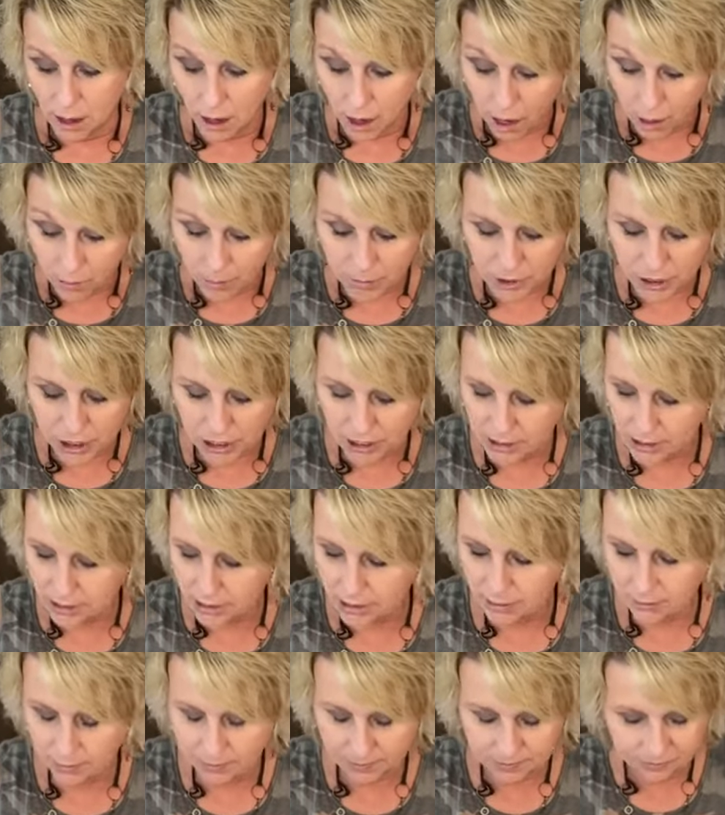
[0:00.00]

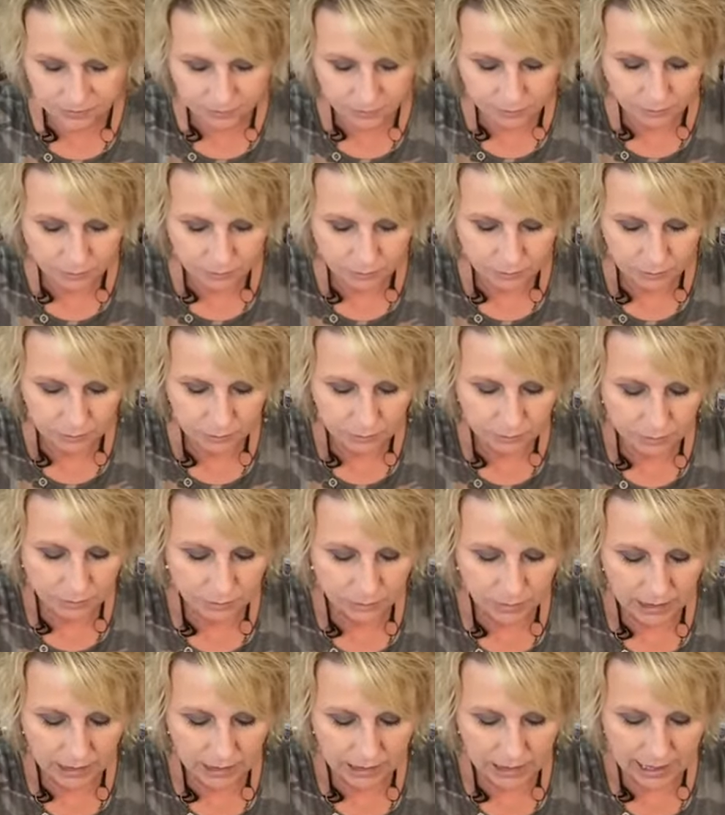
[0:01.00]
options,
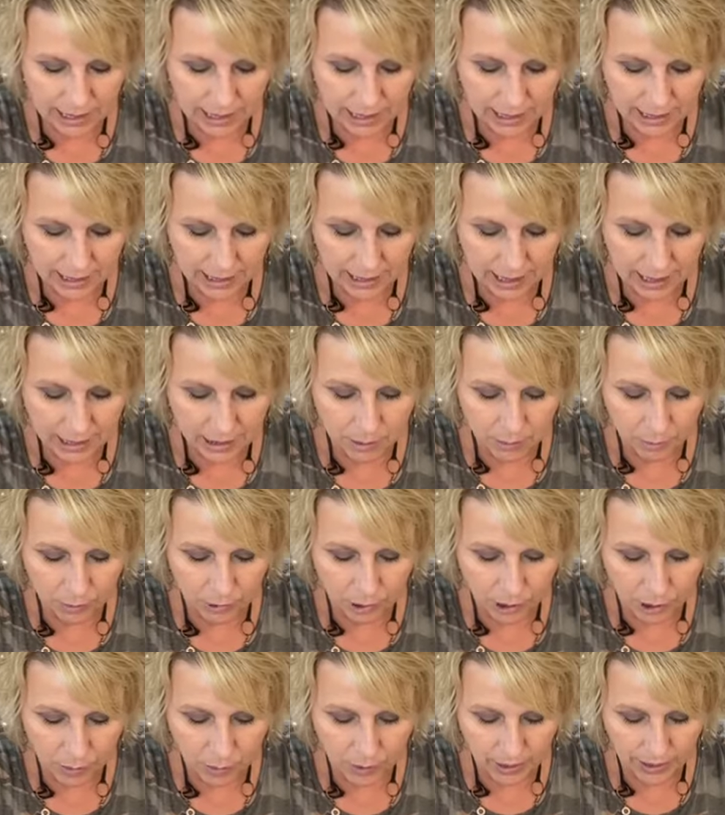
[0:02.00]
it can, I kind of
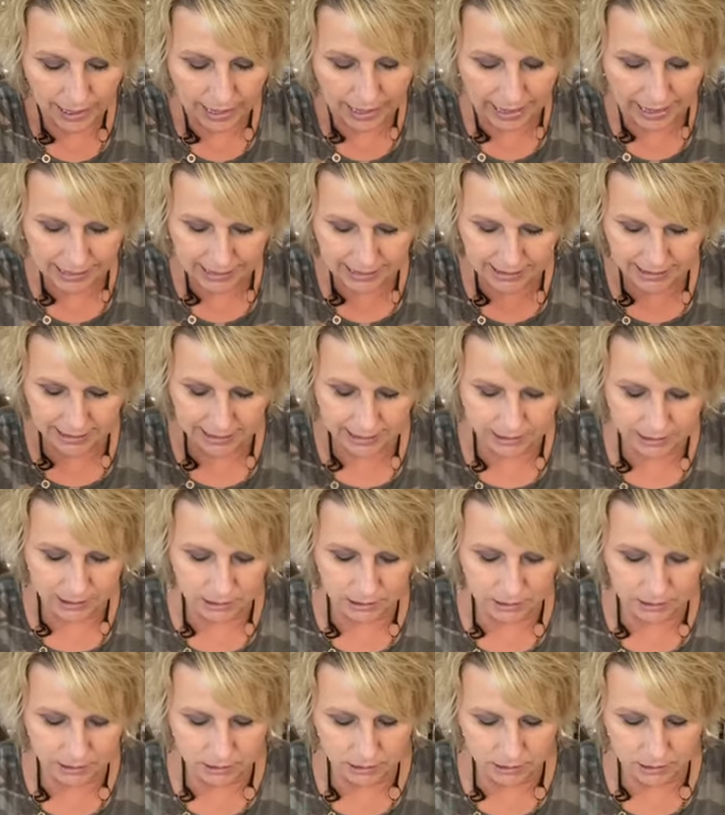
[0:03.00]
blow a gasket.
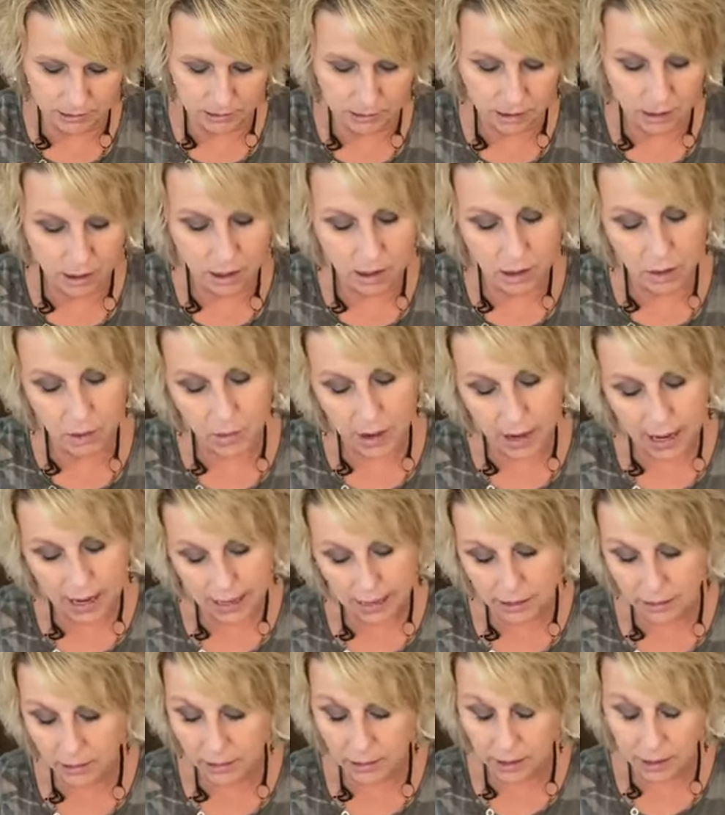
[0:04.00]
Oh,
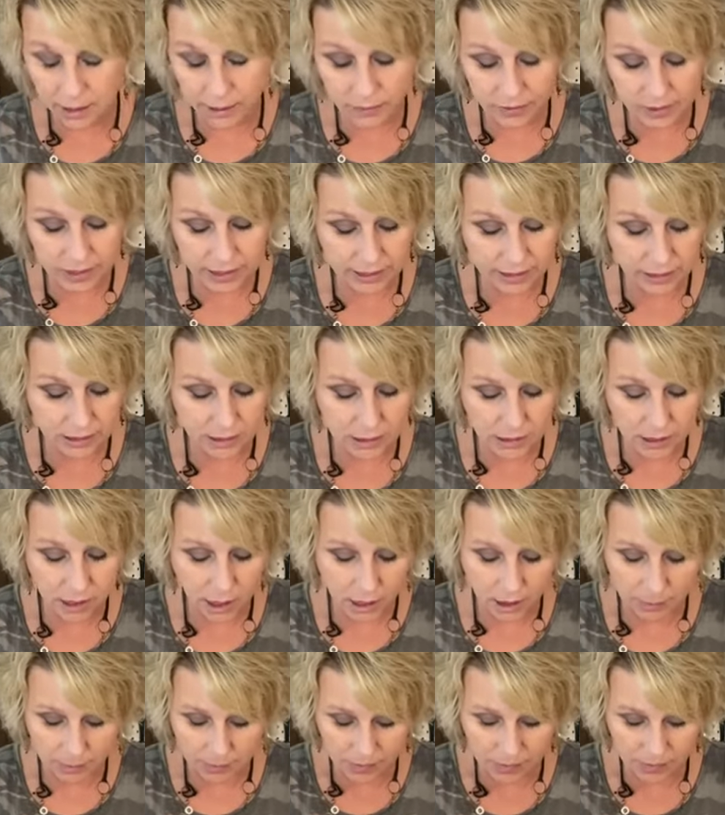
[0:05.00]
I love it at the
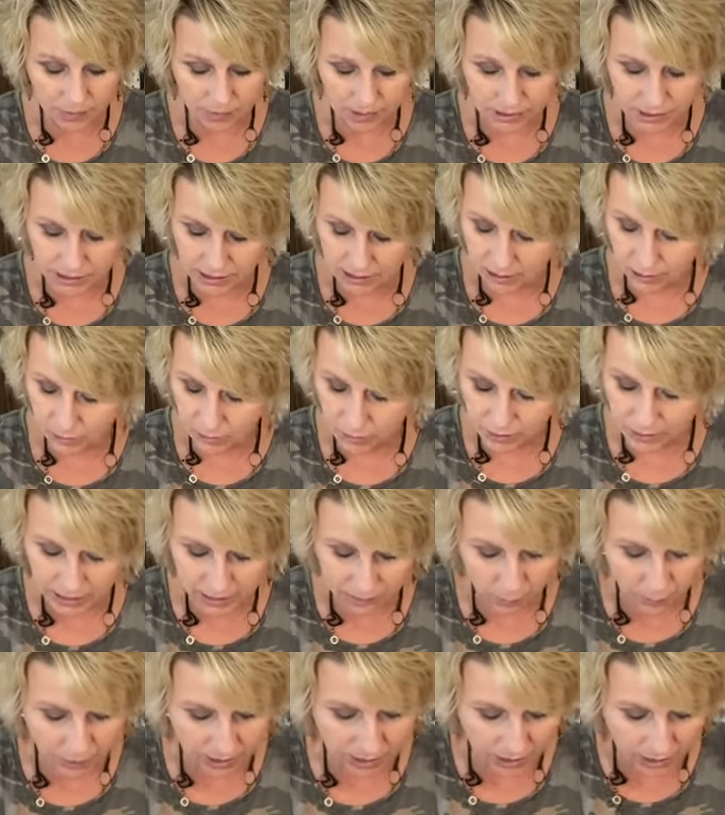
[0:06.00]
top of this little one.
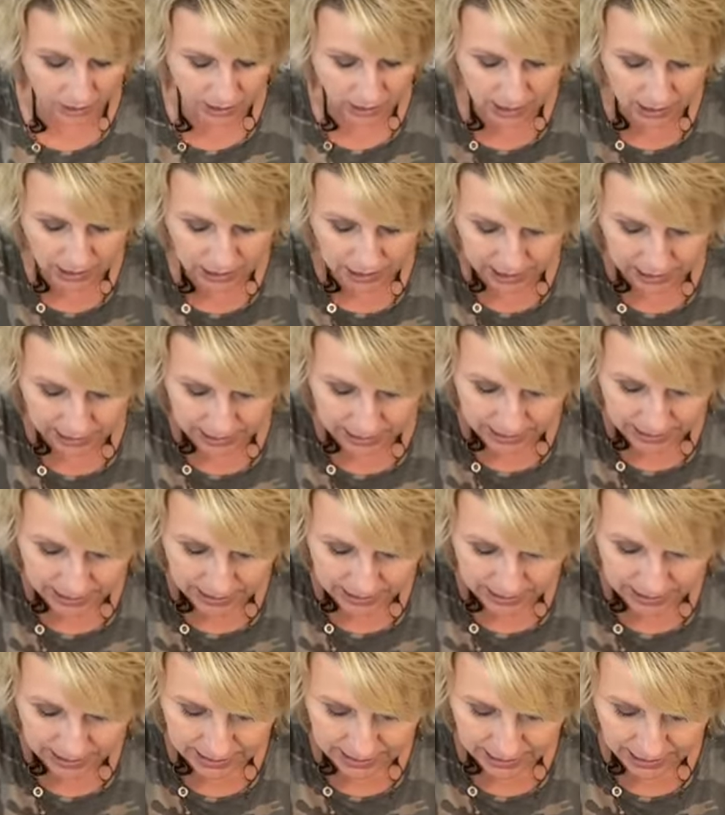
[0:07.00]
And we could
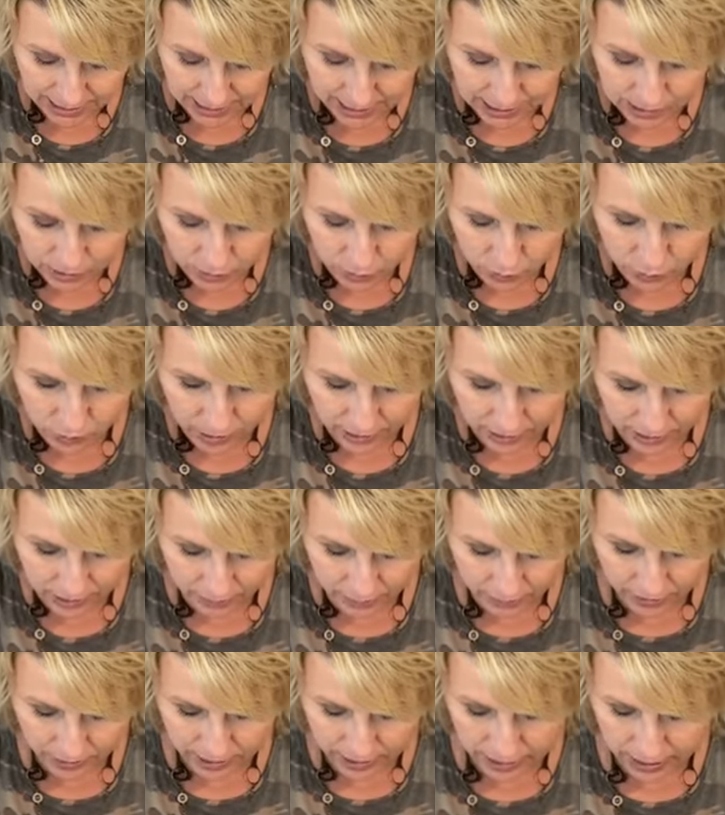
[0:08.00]
disguise right
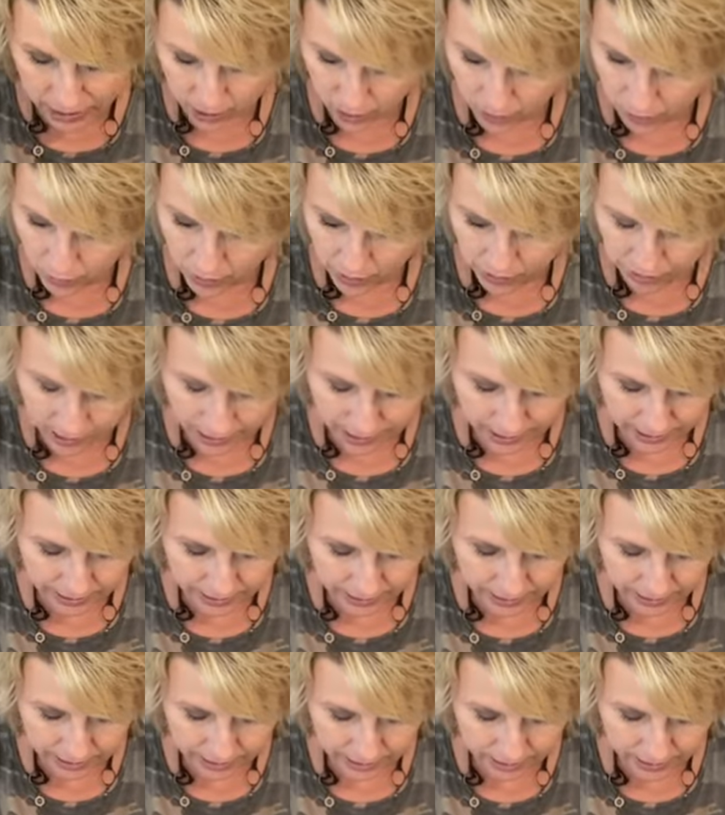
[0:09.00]
over here where
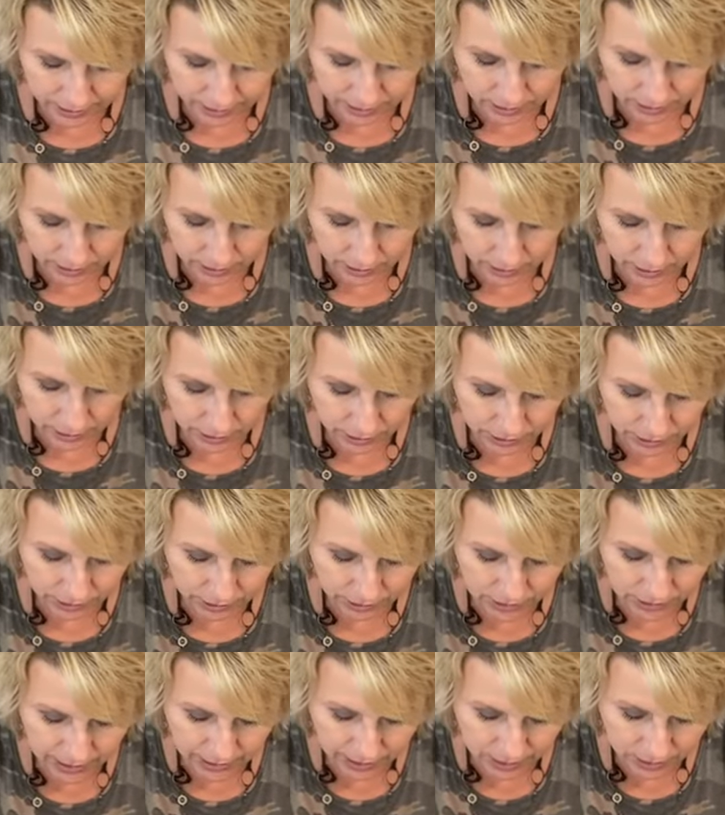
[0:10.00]
I uh,
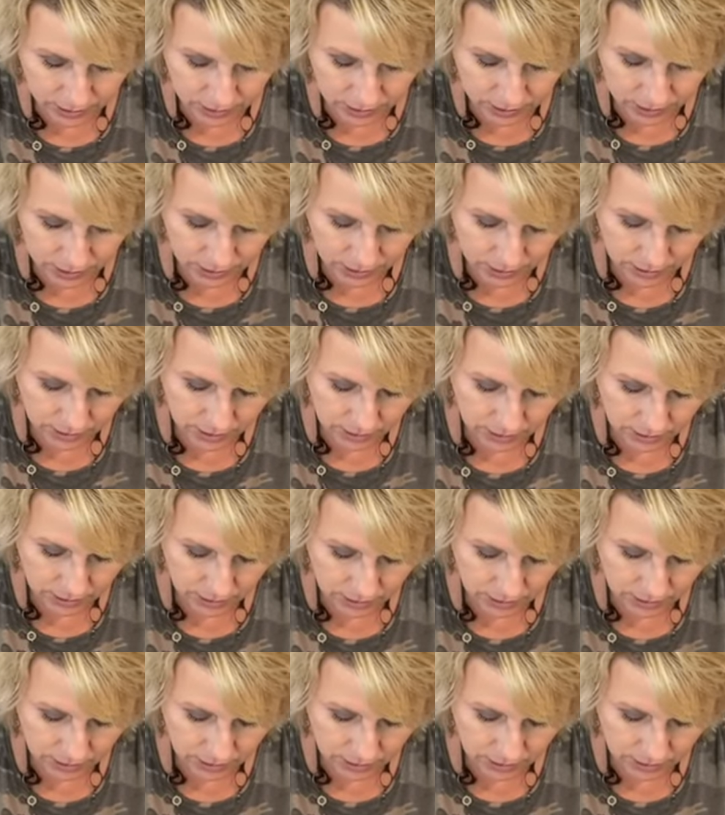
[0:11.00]
glued that on.